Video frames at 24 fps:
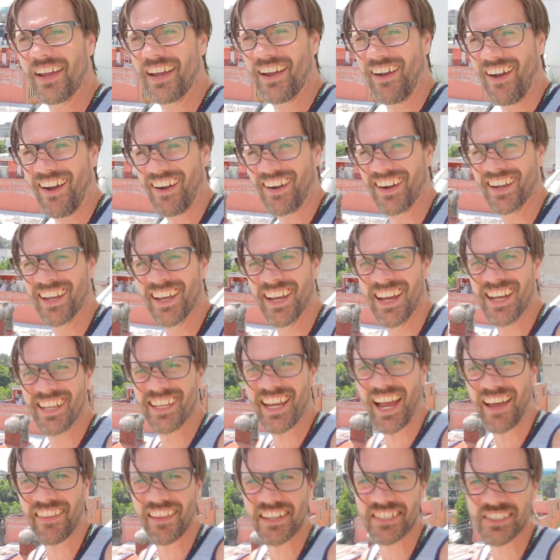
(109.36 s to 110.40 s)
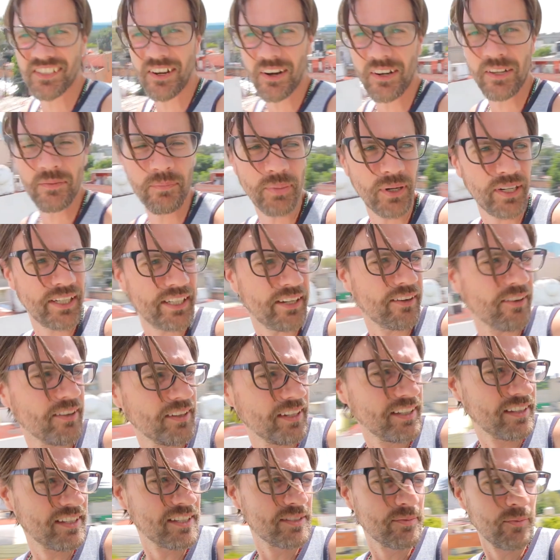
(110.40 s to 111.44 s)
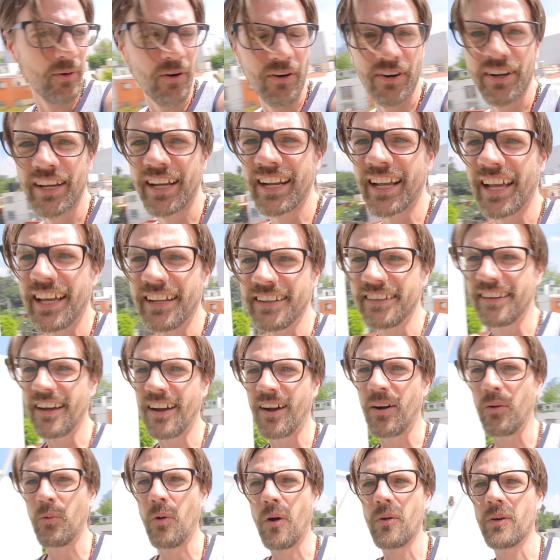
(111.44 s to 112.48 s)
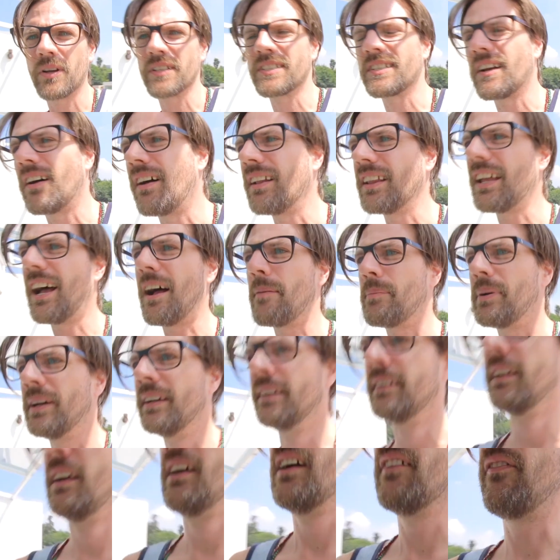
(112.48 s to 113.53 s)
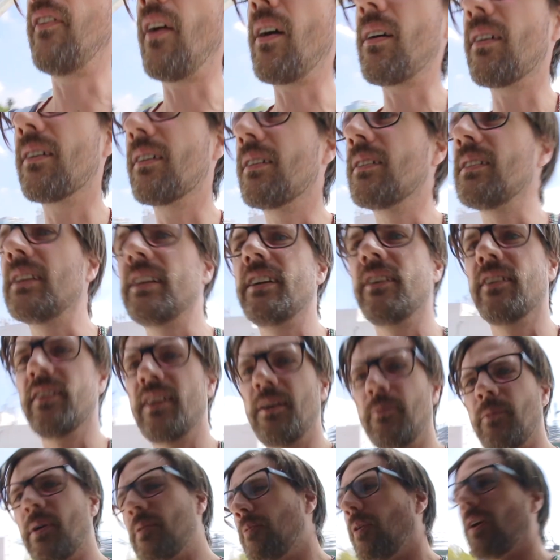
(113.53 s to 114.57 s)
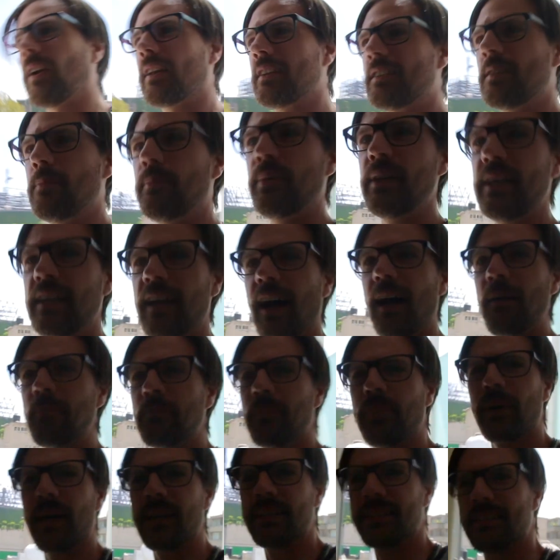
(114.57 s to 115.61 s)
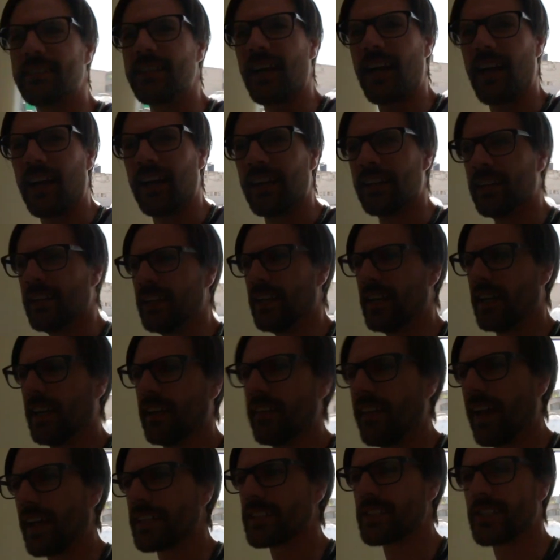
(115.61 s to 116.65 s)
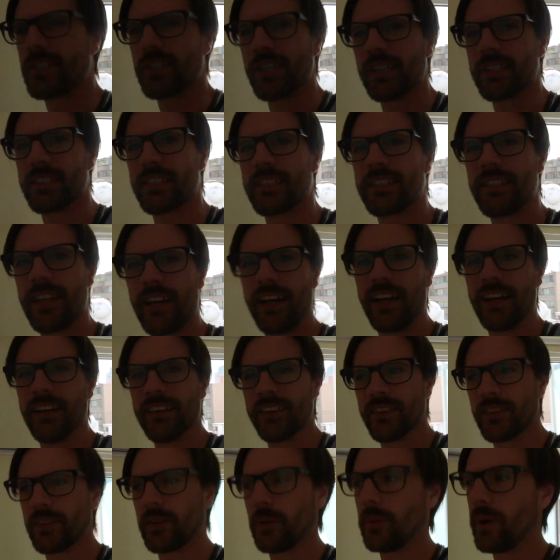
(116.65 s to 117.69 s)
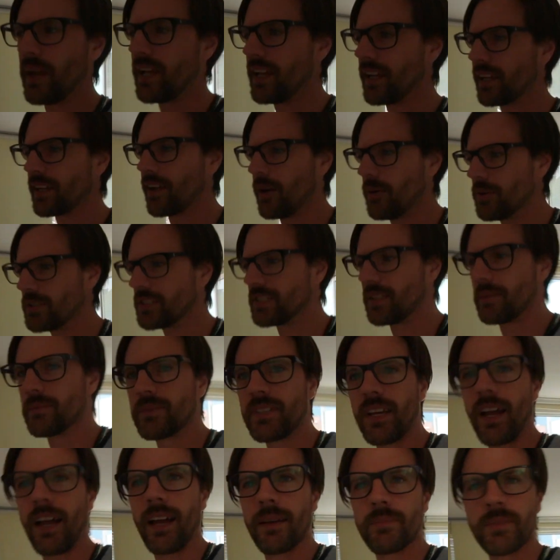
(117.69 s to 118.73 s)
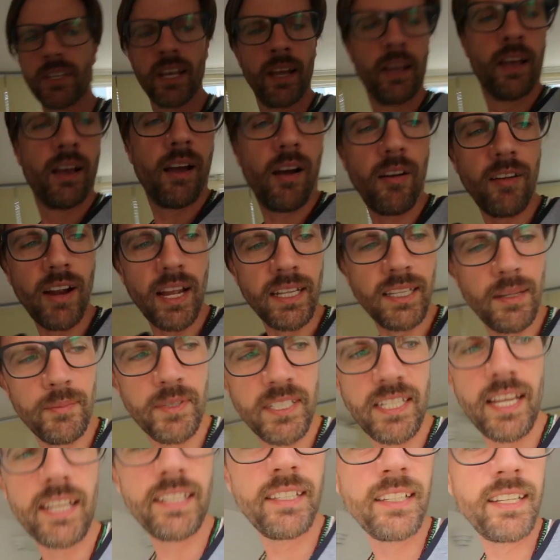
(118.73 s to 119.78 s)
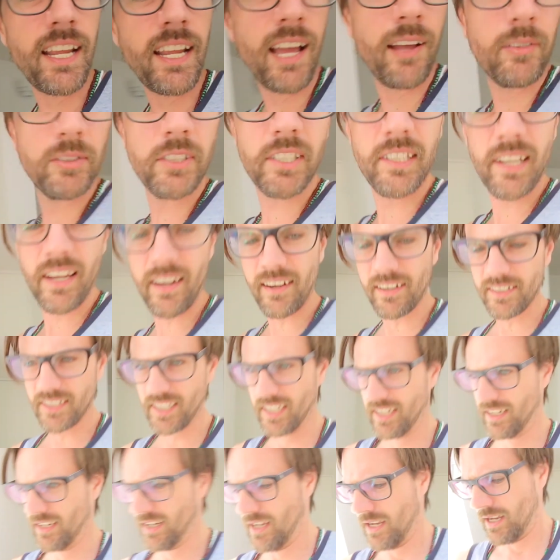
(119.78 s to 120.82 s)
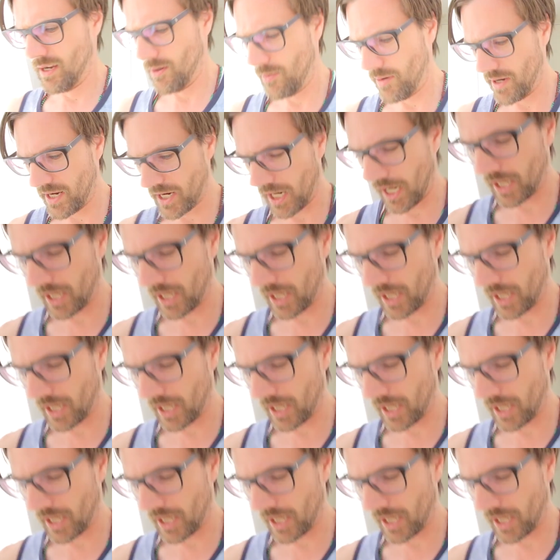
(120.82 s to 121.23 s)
they are. Yeah, they started pretty early this morning and woke us all up. Far earlier than we wanted to be up, but that's just the way it goes sometimes. All right, let me take you downstairs. We